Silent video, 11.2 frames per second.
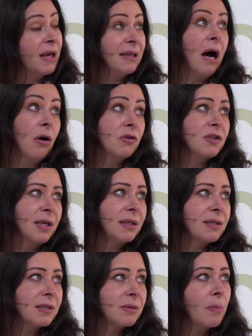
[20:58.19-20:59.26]
doubt
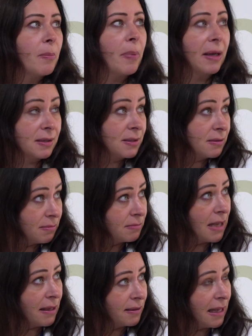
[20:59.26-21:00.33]
it. But
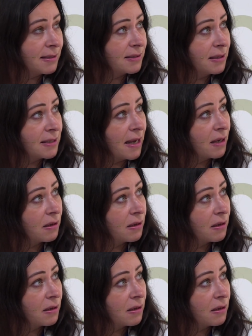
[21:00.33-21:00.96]
that's the take.